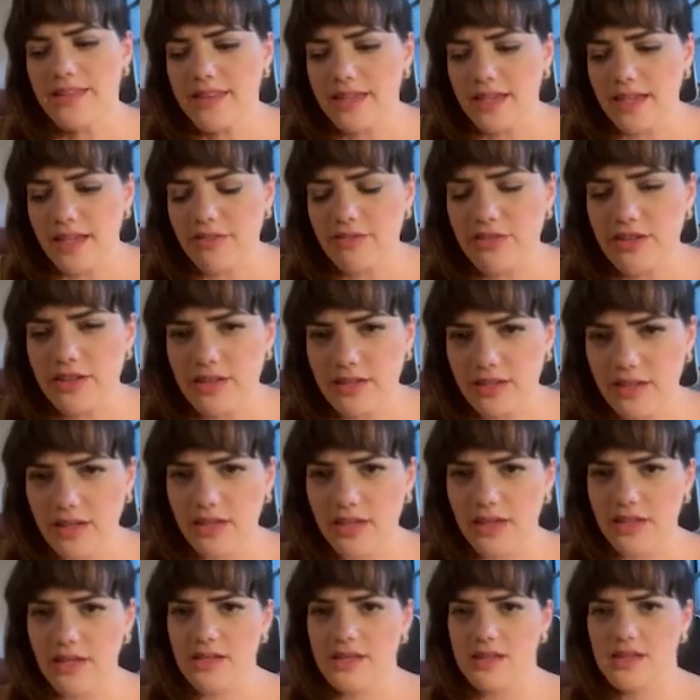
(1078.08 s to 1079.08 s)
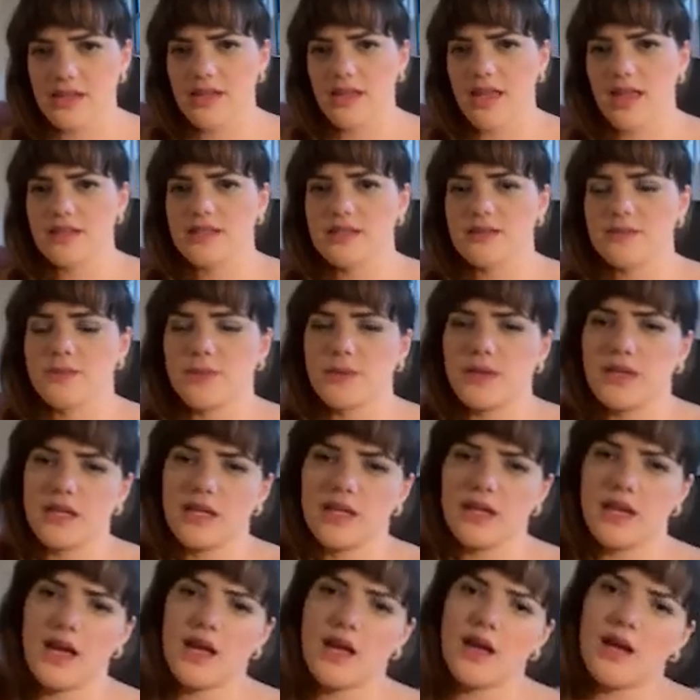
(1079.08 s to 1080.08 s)
everything, it gets pretty,
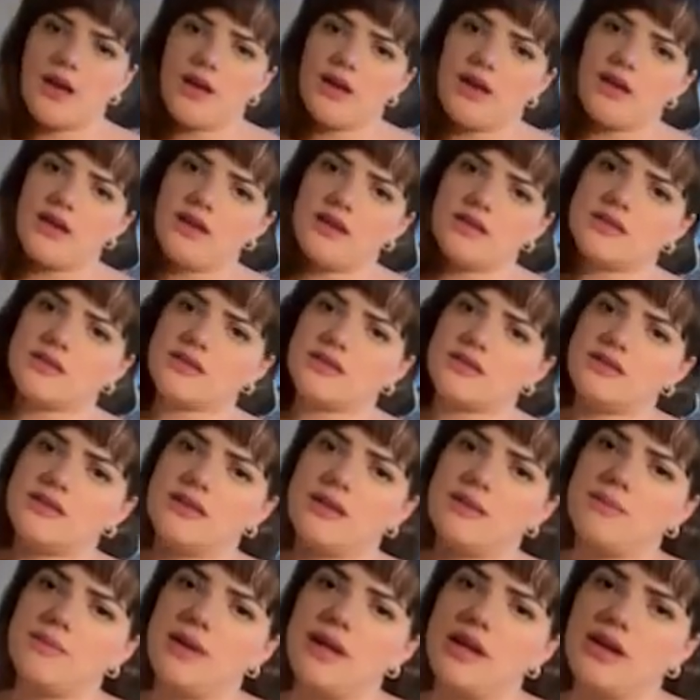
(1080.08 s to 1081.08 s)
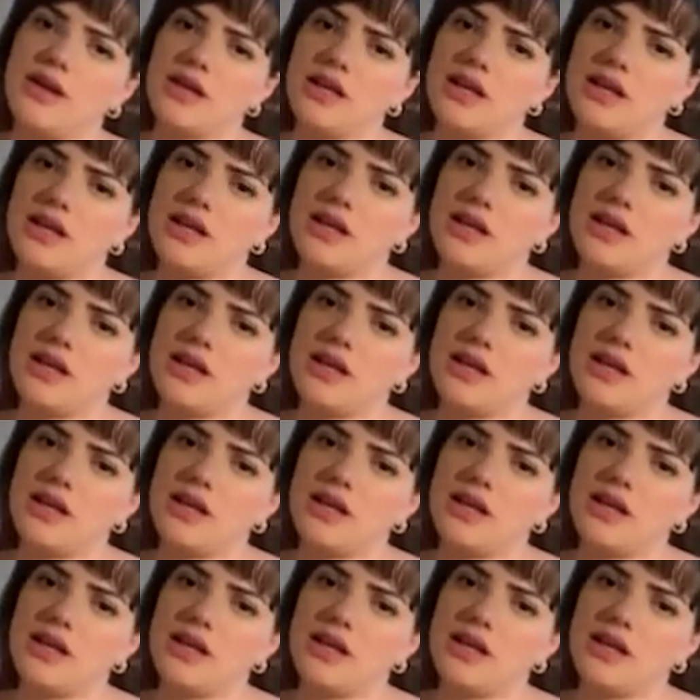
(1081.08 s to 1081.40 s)
the American